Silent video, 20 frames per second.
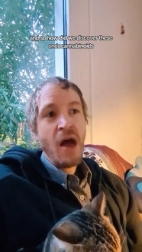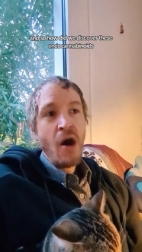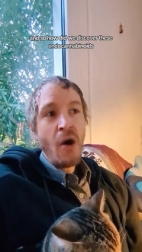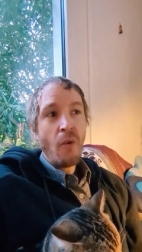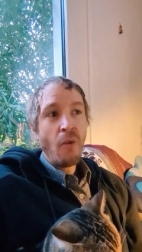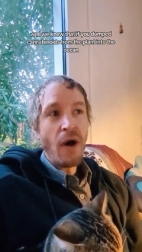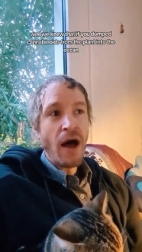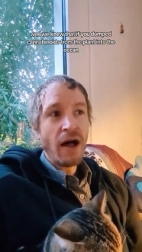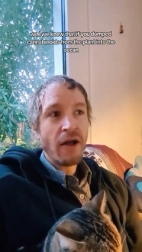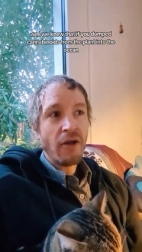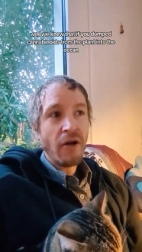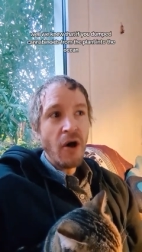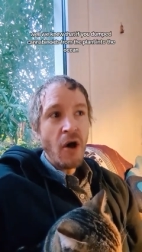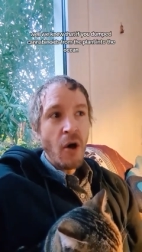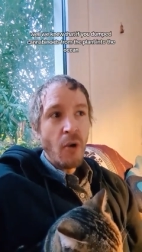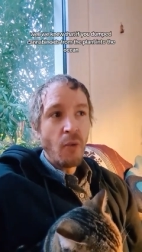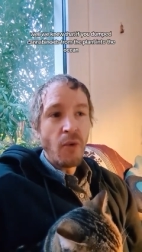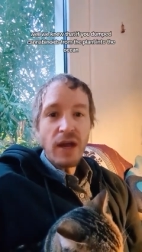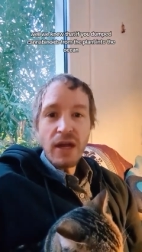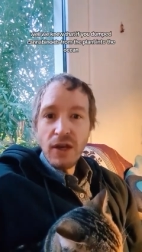Well,
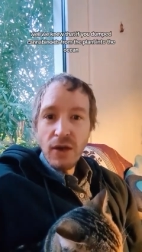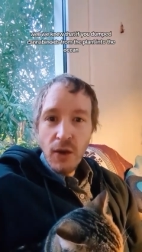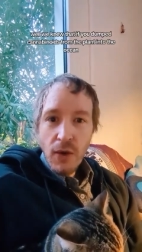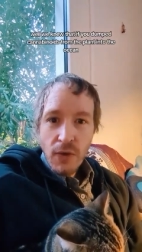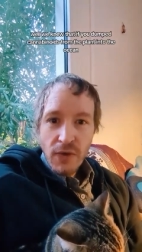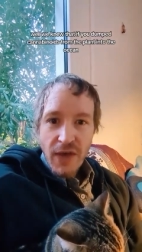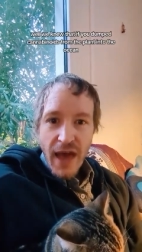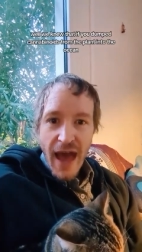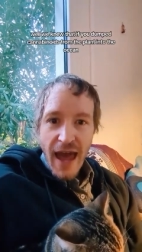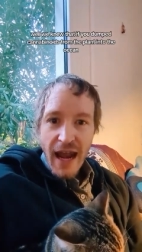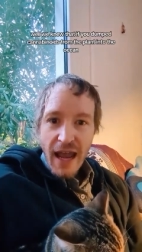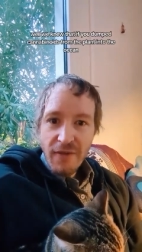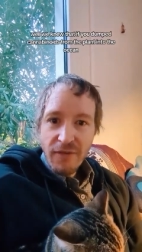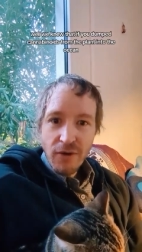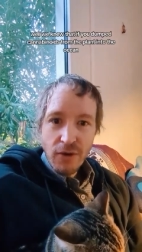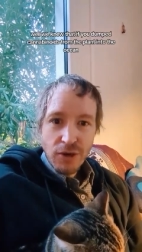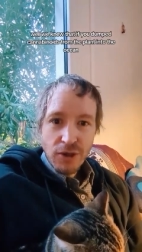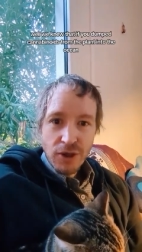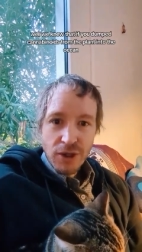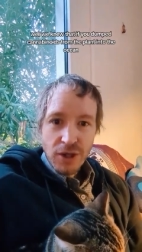we knew that if
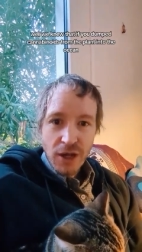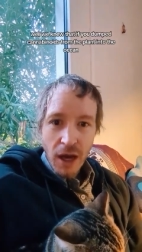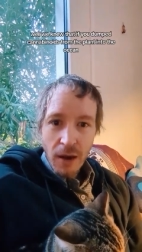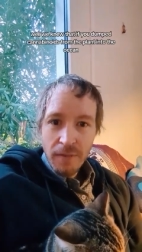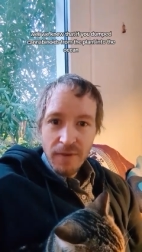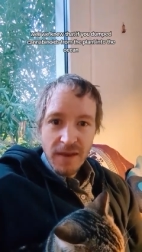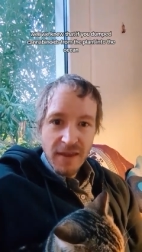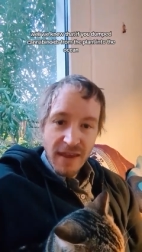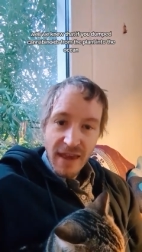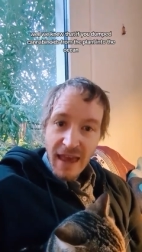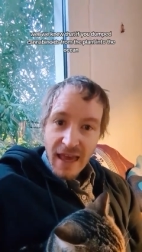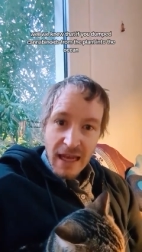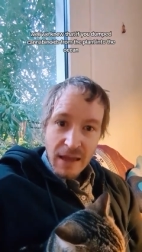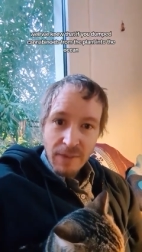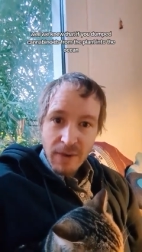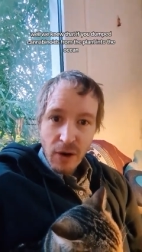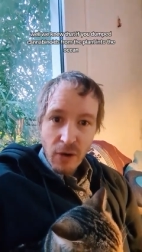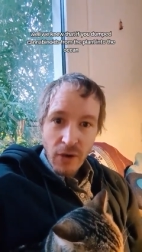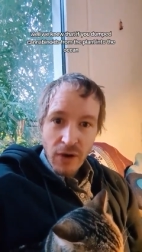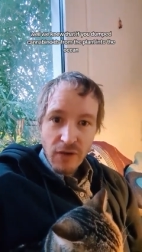you dumped
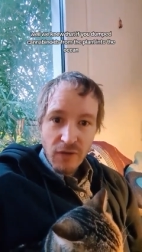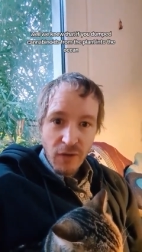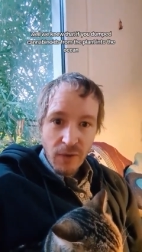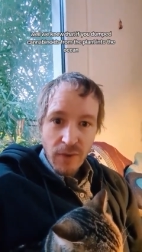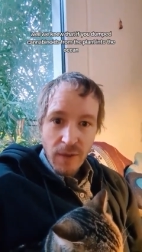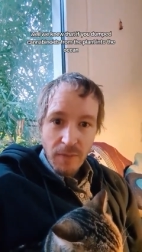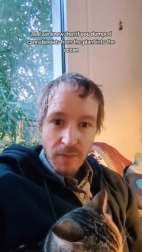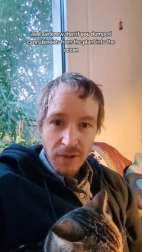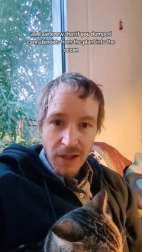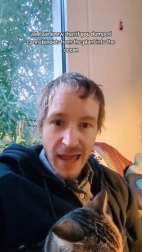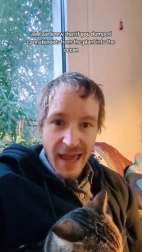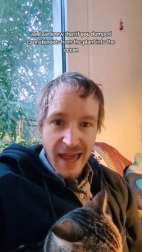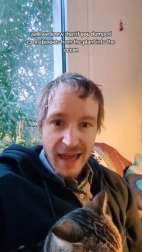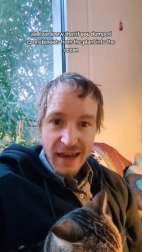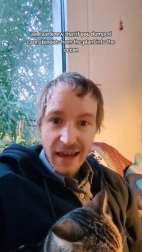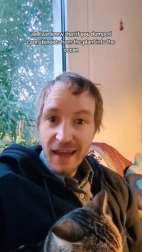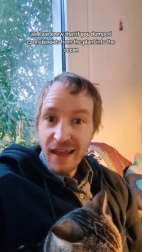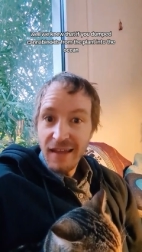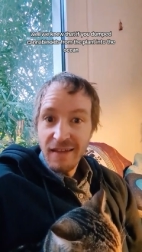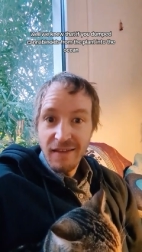cannabinoids from the plant
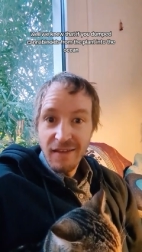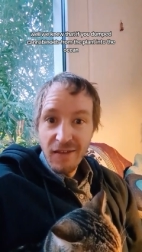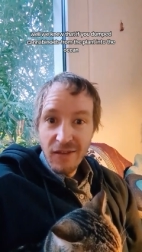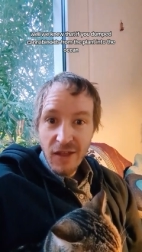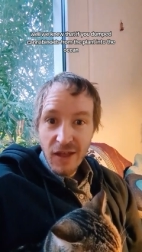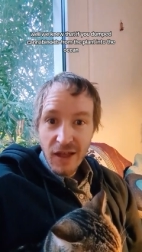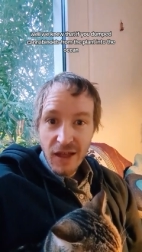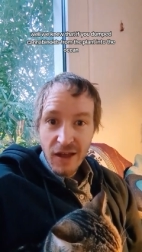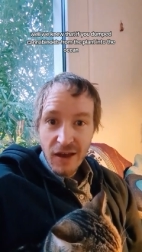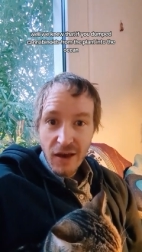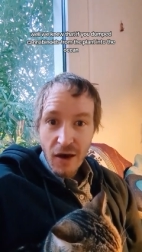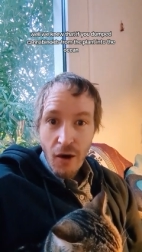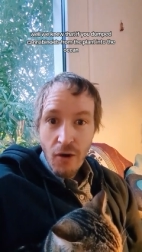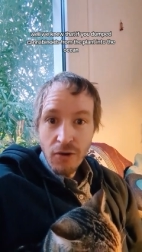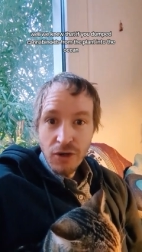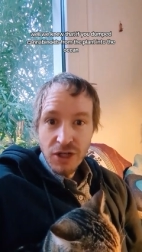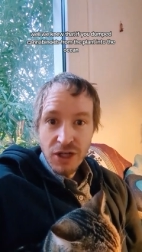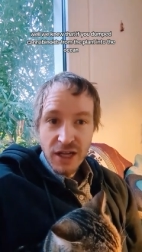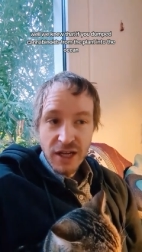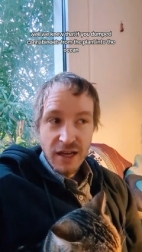into the
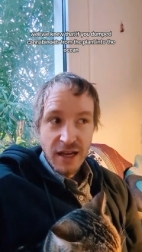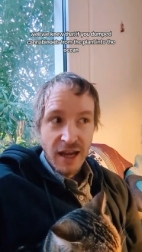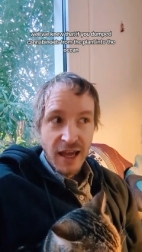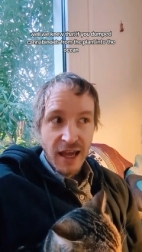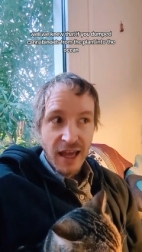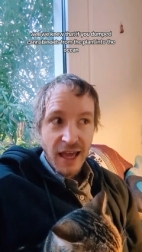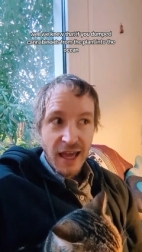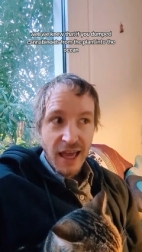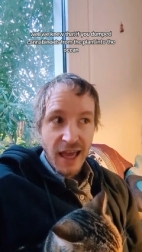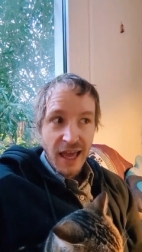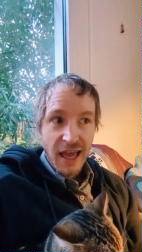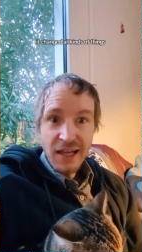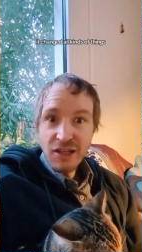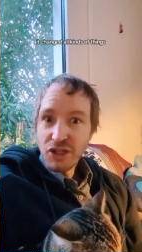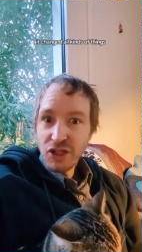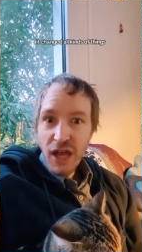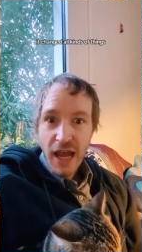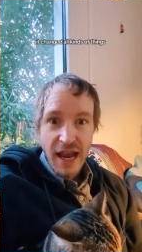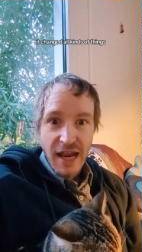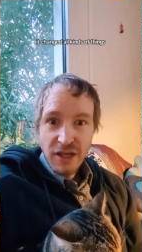ocean, it
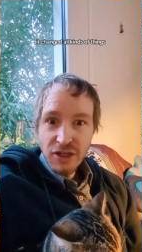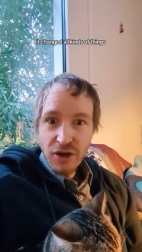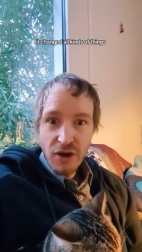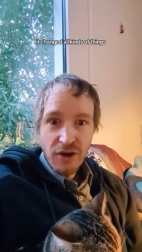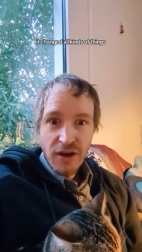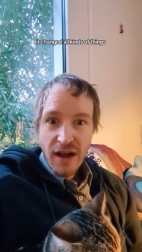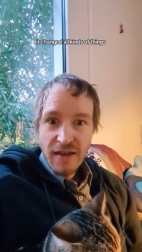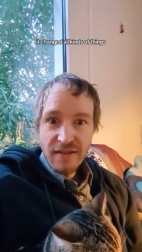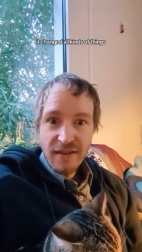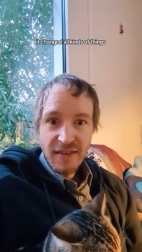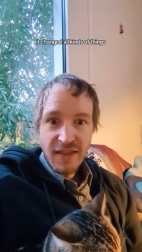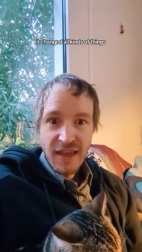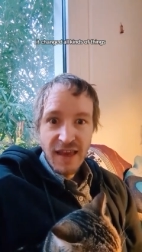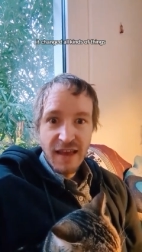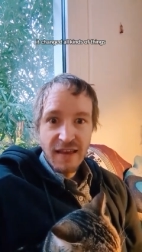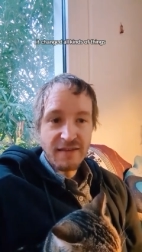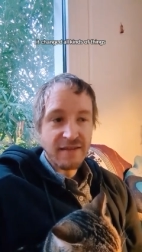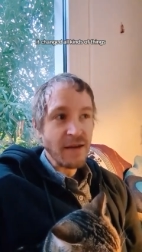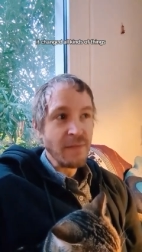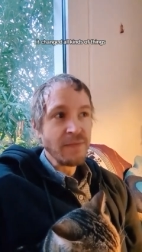changed all kinds of
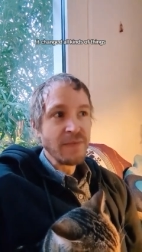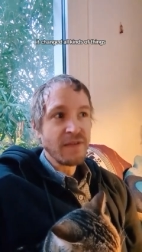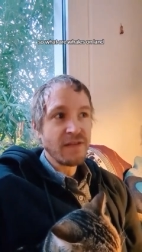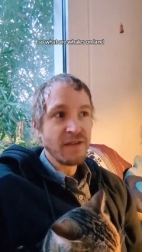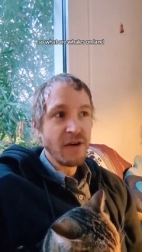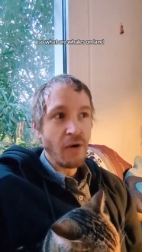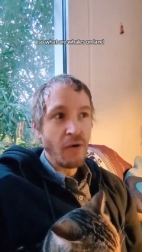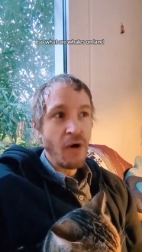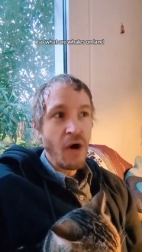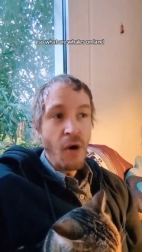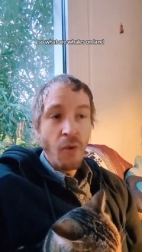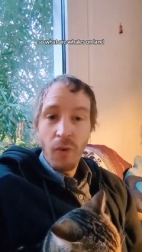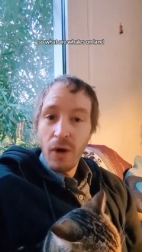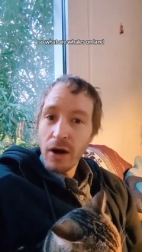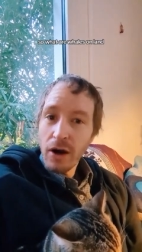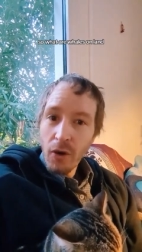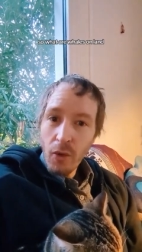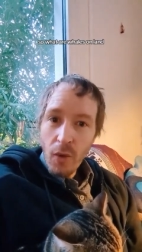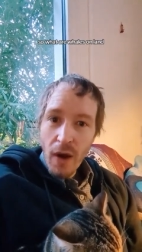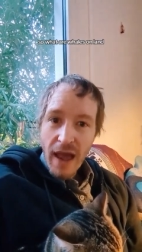things. So, what
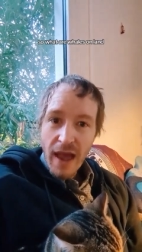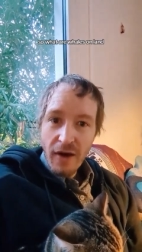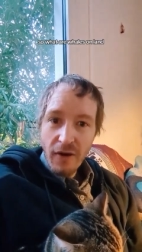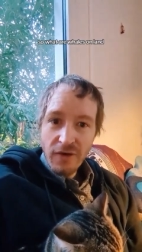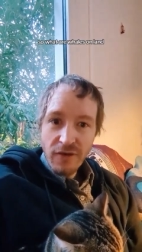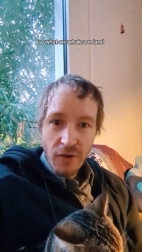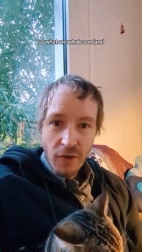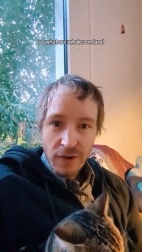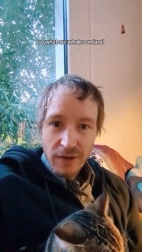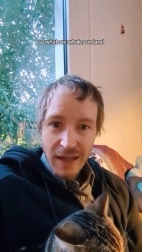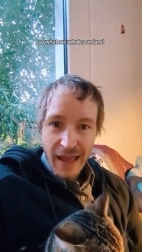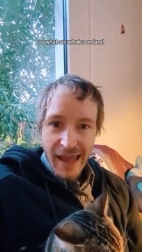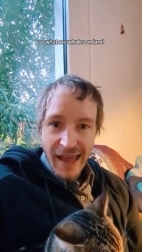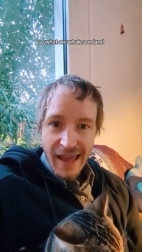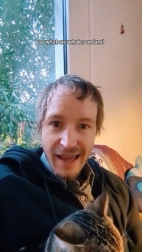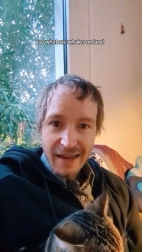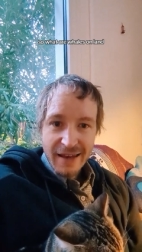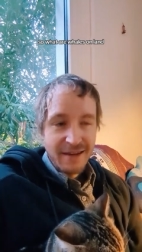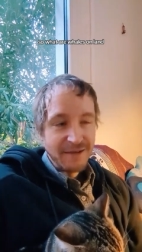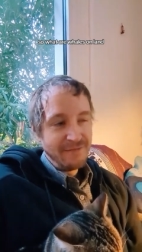are whales on
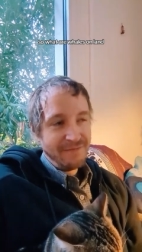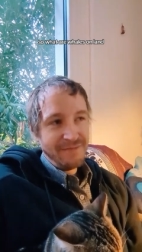land?